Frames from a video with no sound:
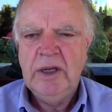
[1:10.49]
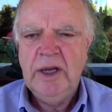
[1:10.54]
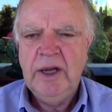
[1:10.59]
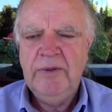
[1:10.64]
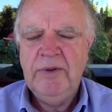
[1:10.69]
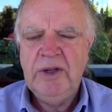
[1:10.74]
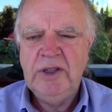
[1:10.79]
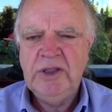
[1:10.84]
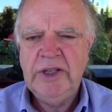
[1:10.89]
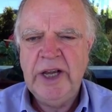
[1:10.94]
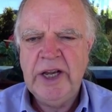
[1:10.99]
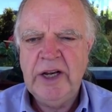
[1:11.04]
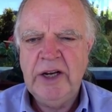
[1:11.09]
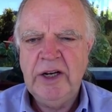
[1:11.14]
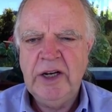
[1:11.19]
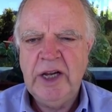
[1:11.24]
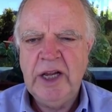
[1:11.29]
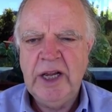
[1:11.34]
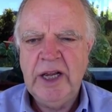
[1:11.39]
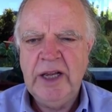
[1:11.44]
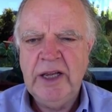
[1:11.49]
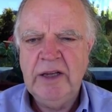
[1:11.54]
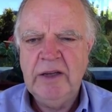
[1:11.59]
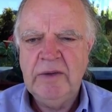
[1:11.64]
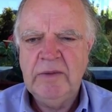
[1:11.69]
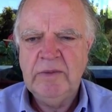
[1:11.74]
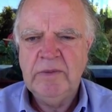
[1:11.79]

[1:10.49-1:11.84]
every second day